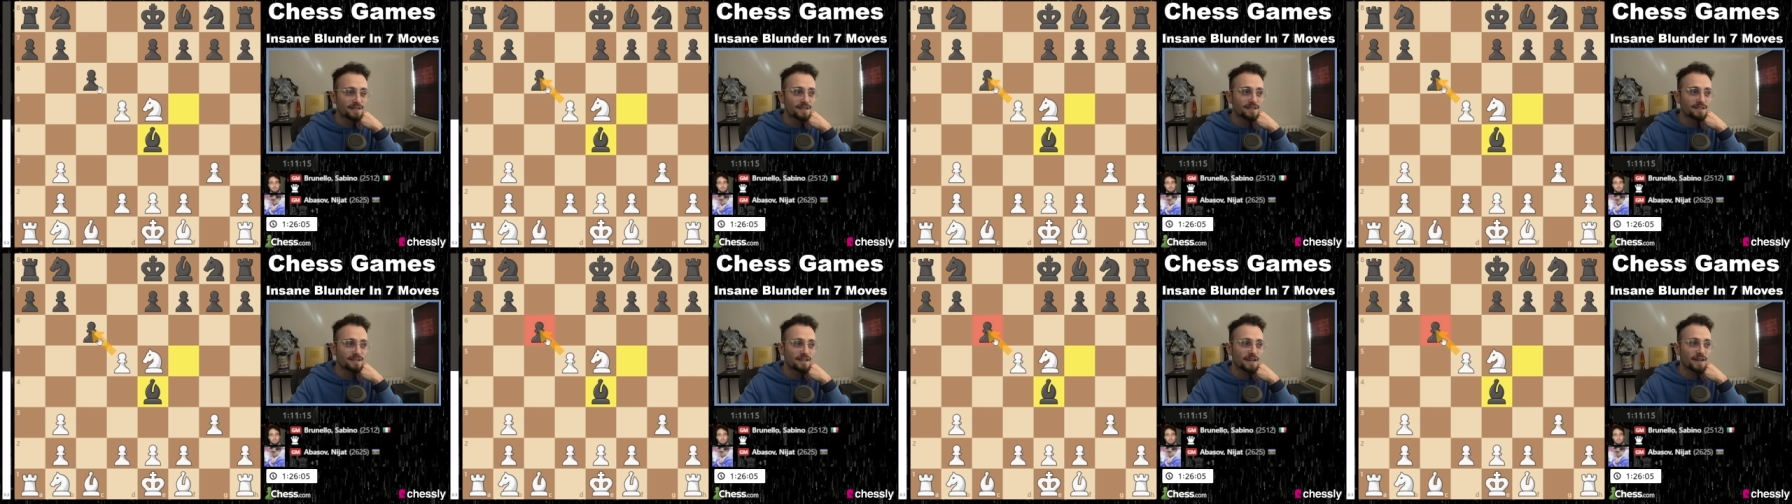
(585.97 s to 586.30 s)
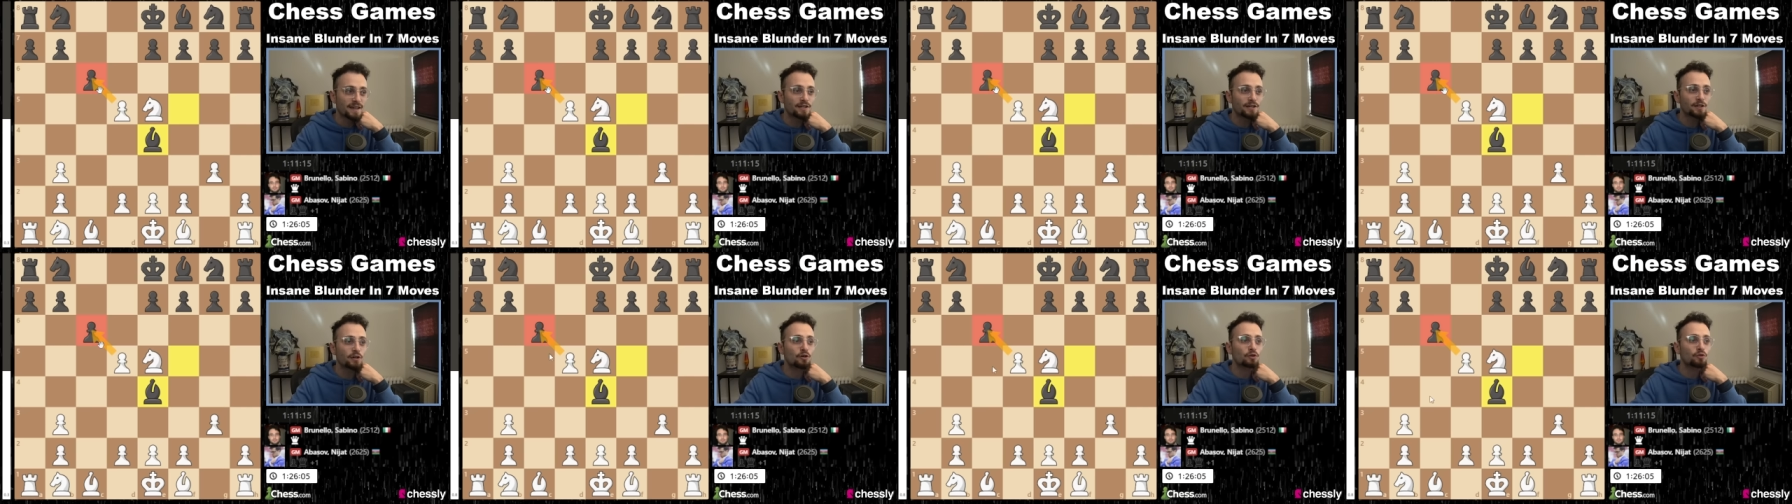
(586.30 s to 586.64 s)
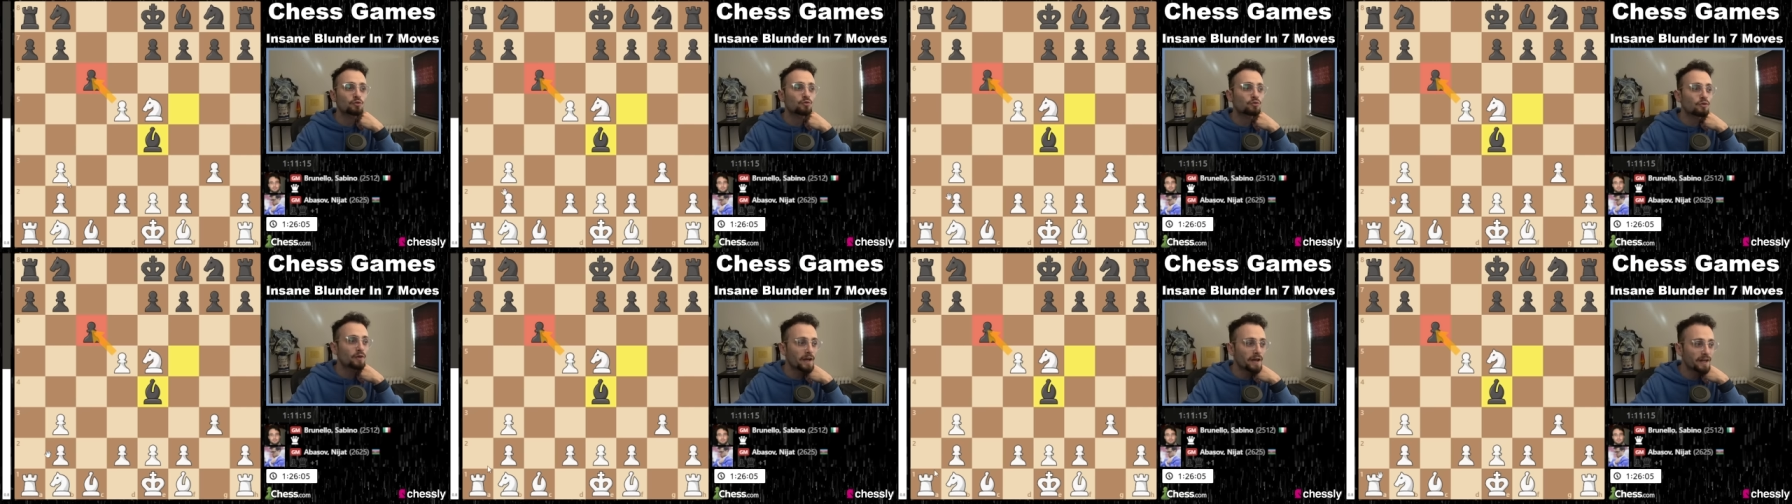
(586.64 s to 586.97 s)
is a
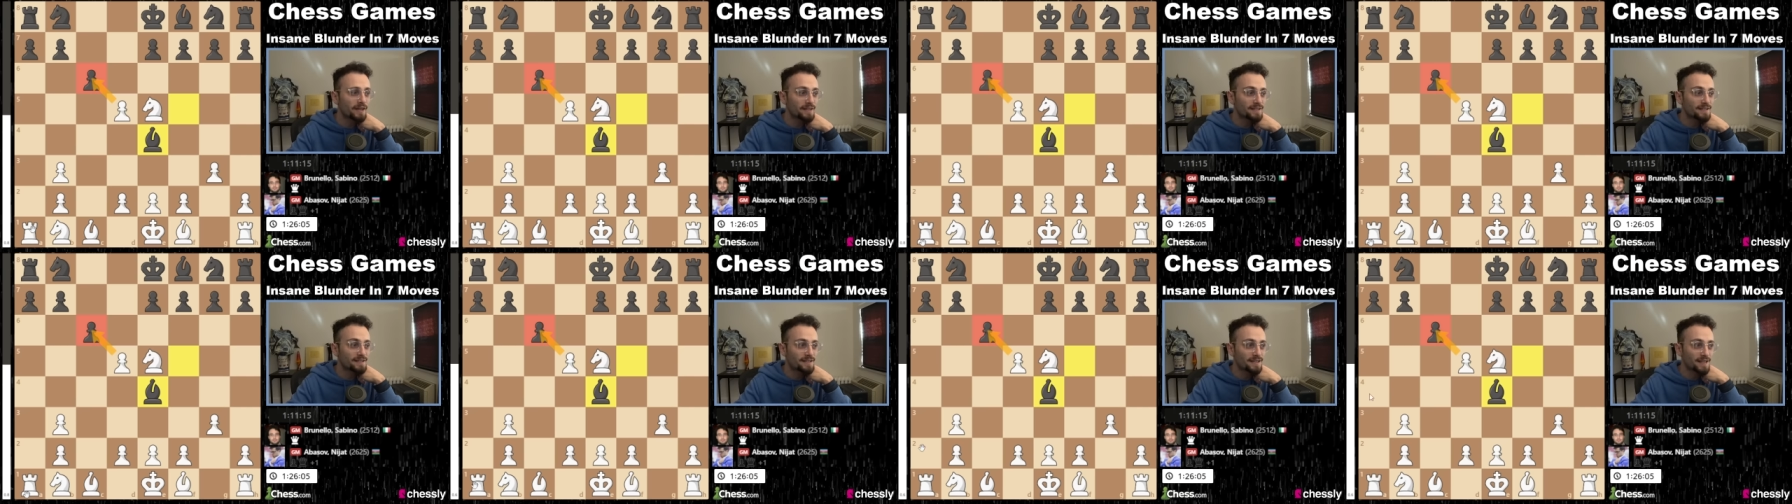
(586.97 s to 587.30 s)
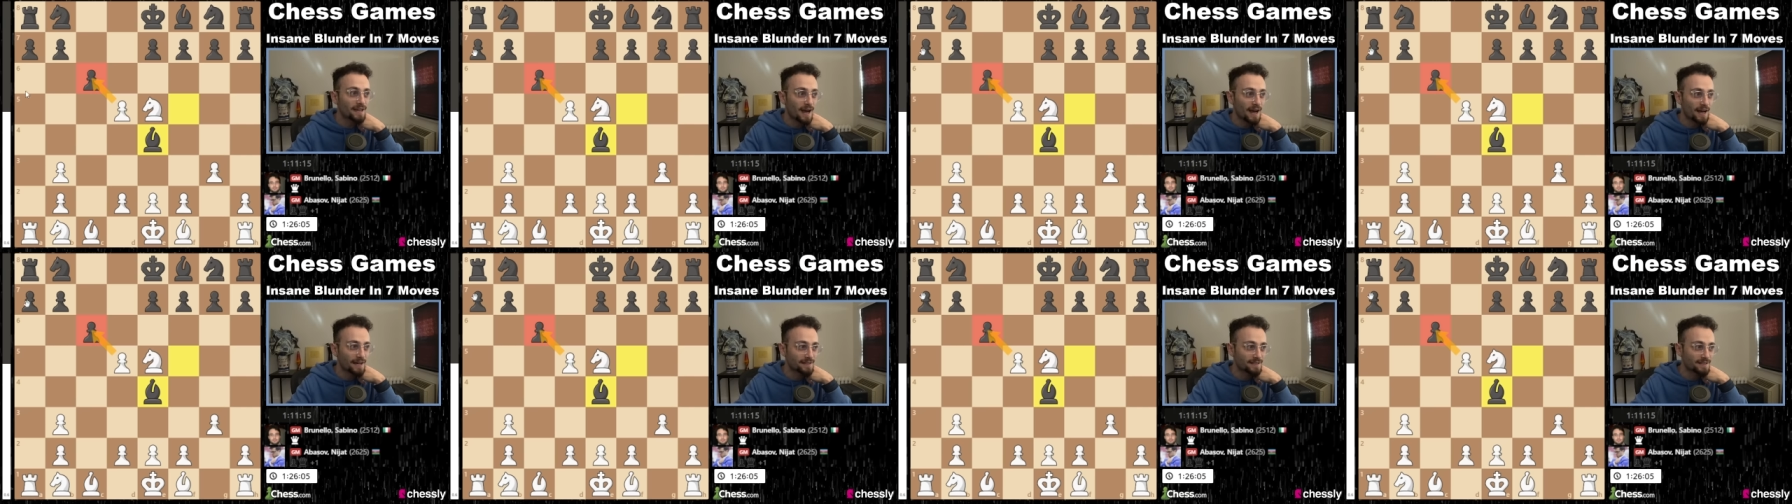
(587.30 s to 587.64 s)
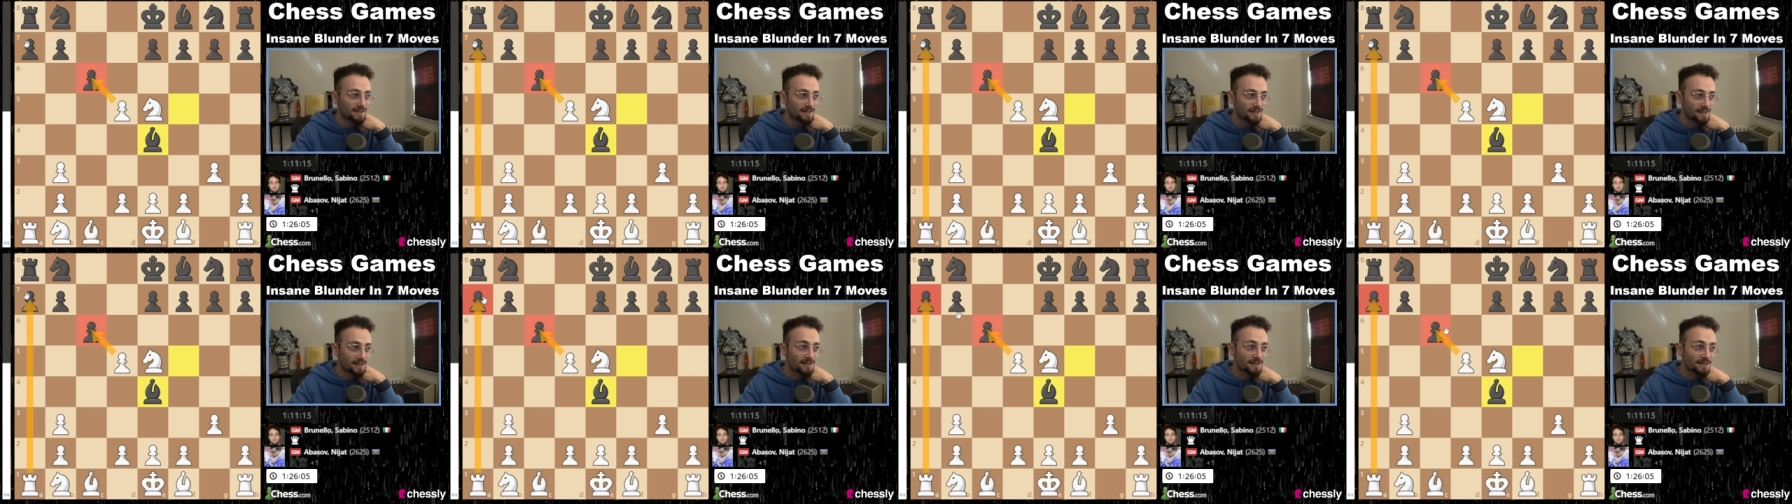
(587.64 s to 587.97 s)
crazy
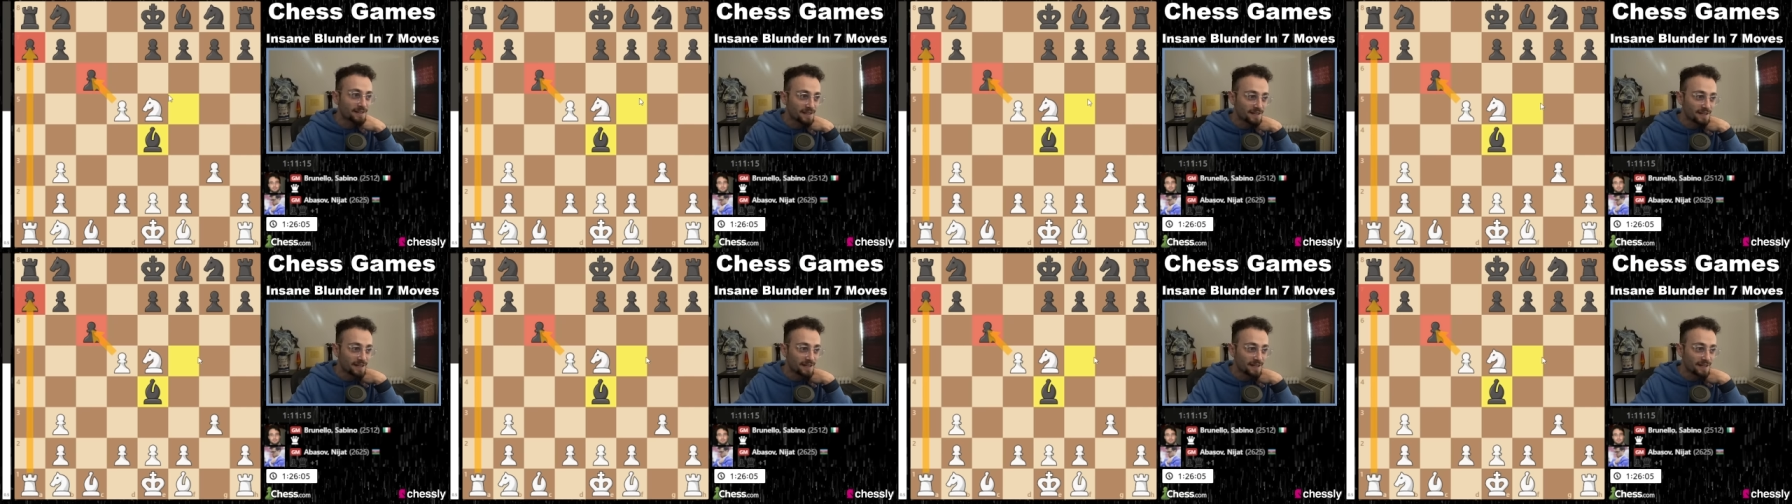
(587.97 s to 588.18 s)
idea.